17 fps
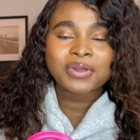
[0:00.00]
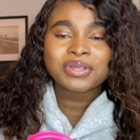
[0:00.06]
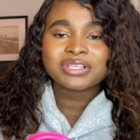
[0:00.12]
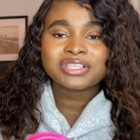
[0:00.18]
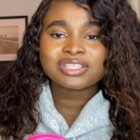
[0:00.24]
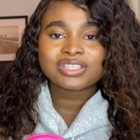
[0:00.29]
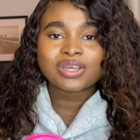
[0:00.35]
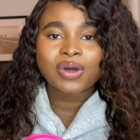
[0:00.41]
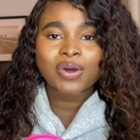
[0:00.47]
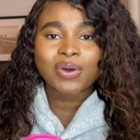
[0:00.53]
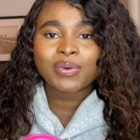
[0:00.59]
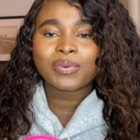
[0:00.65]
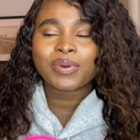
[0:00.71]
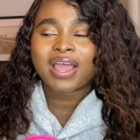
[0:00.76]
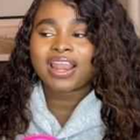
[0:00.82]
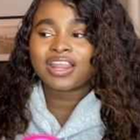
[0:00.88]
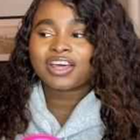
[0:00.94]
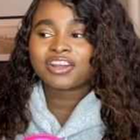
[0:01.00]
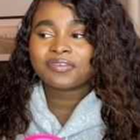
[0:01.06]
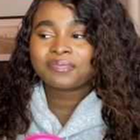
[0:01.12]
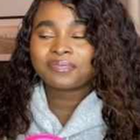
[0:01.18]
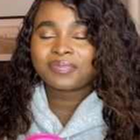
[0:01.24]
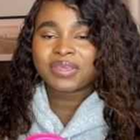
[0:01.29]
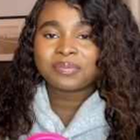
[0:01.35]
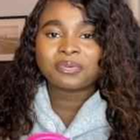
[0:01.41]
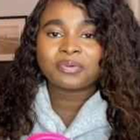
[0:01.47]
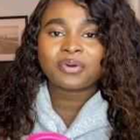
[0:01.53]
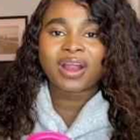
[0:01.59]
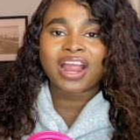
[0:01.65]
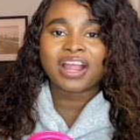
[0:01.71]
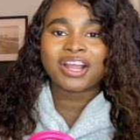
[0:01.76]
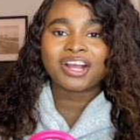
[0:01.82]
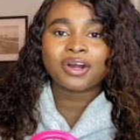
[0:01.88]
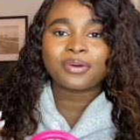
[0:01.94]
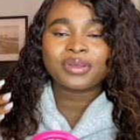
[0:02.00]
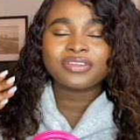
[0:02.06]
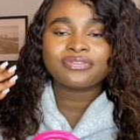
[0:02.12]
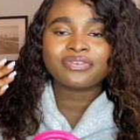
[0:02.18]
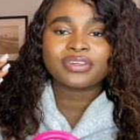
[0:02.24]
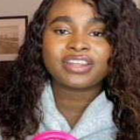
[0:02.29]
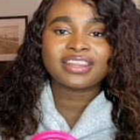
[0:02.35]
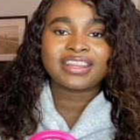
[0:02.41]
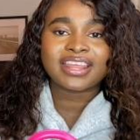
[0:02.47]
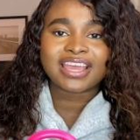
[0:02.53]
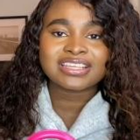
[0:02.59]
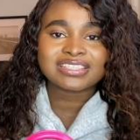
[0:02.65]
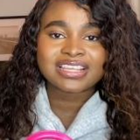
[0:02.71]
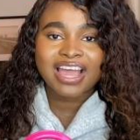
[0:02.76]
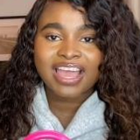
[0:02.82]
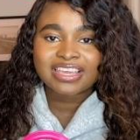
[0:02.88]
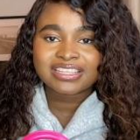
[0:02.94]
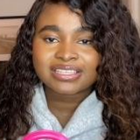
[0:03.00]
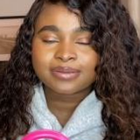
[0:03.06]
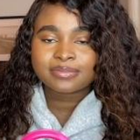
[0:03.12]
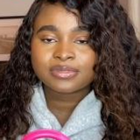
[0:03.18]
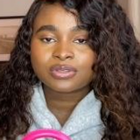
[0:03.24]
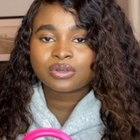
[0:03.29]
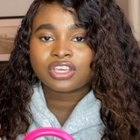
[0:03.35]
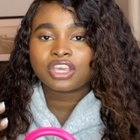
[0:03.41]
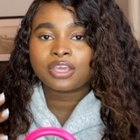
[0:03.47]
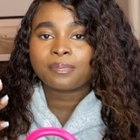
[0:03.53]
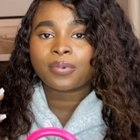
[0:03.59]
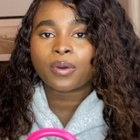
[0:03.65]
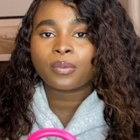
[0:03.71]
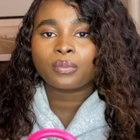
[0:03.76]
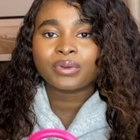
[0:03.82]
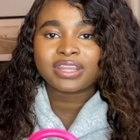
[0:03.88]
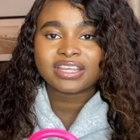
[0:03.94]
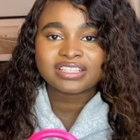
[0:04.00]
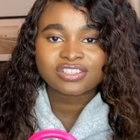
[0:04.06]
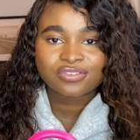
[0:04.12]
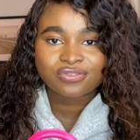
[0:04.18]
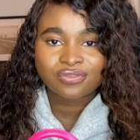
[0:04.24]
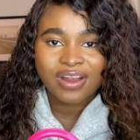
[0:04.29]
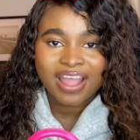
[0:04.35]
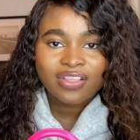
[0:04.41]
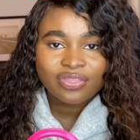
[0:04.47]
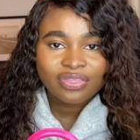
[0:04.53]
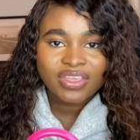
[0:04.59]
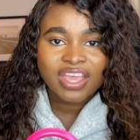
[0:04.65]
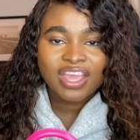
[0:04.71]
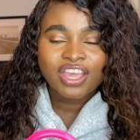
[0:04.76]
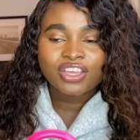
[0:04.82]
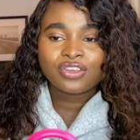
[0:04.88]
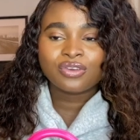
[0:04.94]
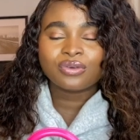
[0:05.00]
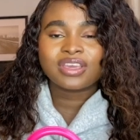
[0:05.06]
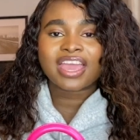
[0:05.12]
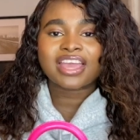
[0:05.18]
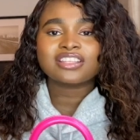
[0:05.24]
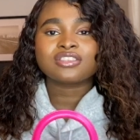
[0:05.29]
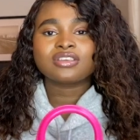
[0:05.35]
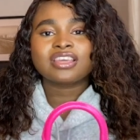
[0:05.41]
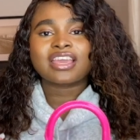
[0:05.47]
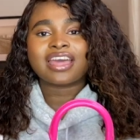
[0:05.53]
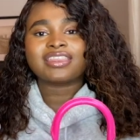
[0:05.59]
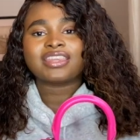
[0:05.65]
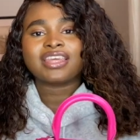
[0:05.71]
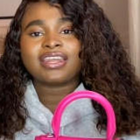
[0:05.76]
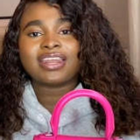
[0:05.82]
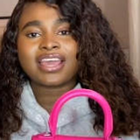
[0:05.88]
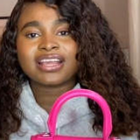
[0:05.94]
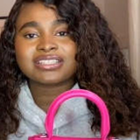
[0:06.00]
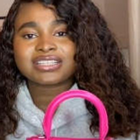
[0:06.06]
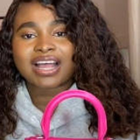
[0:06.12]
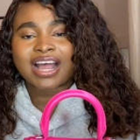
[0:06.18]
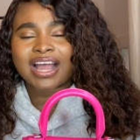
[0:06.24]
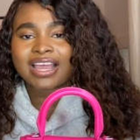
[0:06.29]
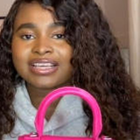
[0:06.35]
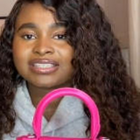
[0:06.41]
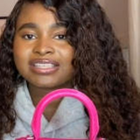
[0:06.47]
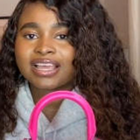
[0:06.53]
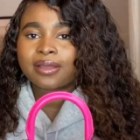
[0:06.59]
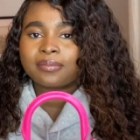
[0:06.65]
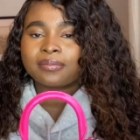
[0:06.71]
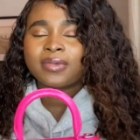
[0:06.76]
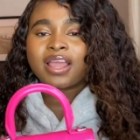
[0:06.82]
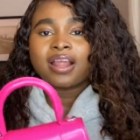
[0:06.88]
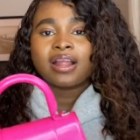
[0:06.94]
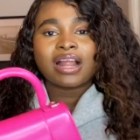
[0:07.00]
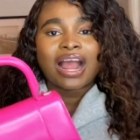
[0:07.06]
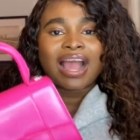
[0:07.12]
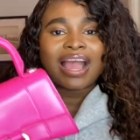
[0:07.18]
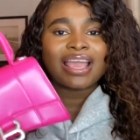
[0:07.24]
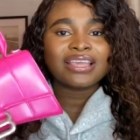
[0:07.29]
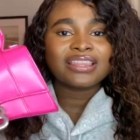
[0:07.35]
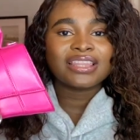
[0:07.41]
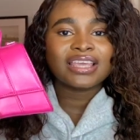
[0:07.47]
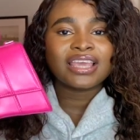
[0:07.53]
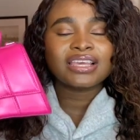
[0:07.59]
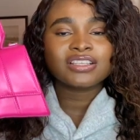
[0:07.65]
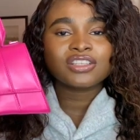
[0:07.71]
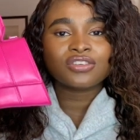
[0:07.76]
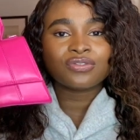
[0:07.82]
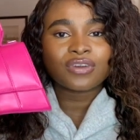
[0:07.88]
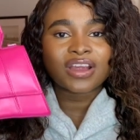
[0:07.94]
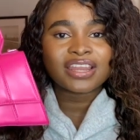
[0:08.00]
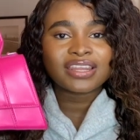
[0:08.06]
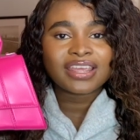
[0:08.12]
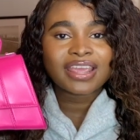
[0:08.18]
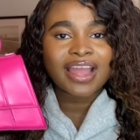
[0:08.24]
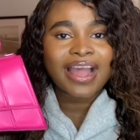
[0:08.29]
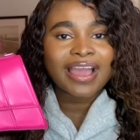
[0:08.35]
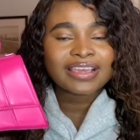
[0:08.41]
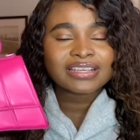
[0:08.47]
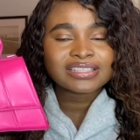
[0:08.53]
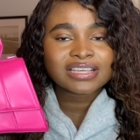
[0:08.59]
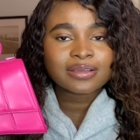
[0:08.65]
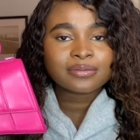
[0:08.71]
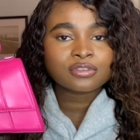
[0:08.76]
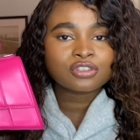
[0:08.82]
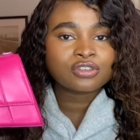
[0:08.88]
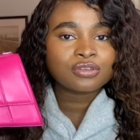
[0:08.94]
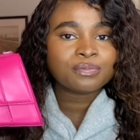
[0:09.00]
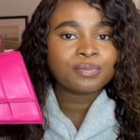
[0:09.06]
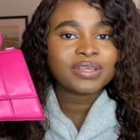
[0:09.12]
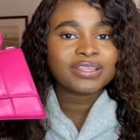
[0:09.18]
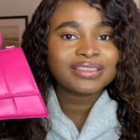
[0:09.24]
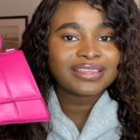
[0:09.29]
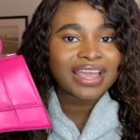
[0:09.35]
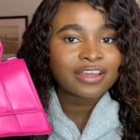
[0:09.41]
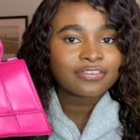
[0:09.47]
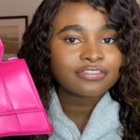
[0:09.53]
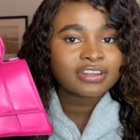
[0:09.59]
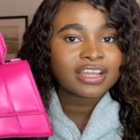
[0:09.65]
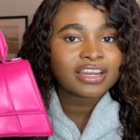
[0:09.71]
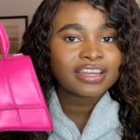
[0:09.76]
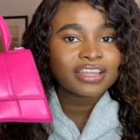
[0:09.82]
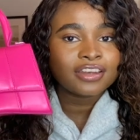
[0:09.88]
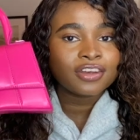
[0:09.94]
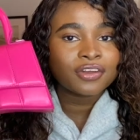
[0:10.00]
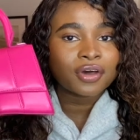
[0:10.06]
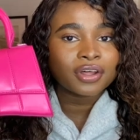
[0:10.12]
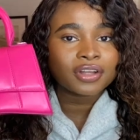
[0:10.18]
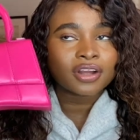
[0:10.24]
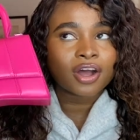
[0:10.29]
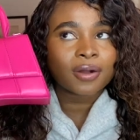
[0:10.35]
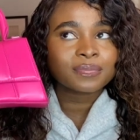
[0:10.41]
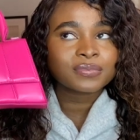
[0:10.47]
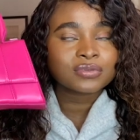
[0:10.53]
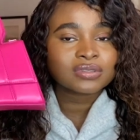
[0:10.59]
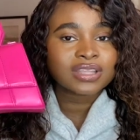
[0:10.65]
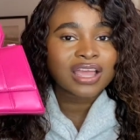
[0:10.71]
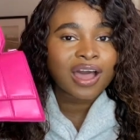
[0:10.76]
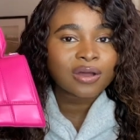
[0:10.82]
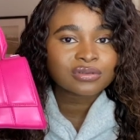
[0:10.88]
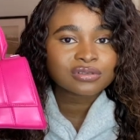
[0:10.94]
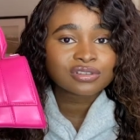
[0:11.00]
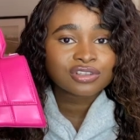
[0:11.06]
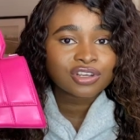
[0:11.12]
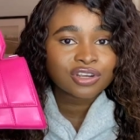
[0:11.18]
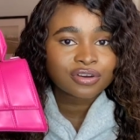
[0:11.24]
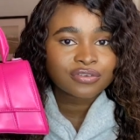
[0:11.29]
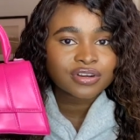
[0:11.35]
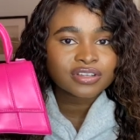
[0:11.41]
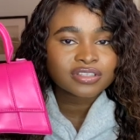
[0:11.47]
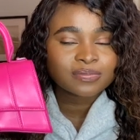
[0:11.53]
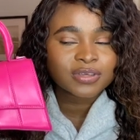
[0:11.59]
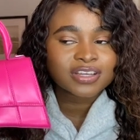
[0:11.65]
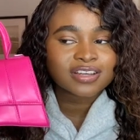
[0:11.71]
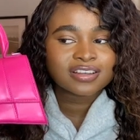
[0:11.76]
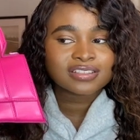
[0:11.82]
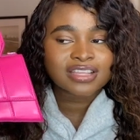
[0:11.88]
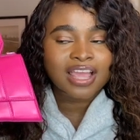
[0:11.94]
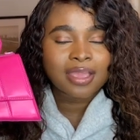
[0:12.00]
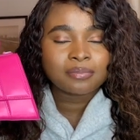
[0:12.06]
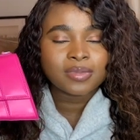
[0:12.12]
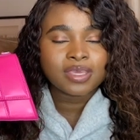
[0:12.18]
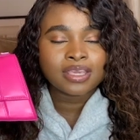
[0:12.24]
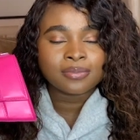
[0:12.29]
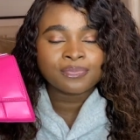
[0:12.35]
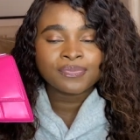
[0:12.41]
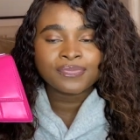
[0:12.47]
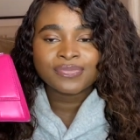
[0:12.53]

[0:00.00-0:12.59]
So a lot of people are going for the next item to keep on with the trend. You get to get the next item. I think trendy items should be definitely not up to 1000 euros because I mean,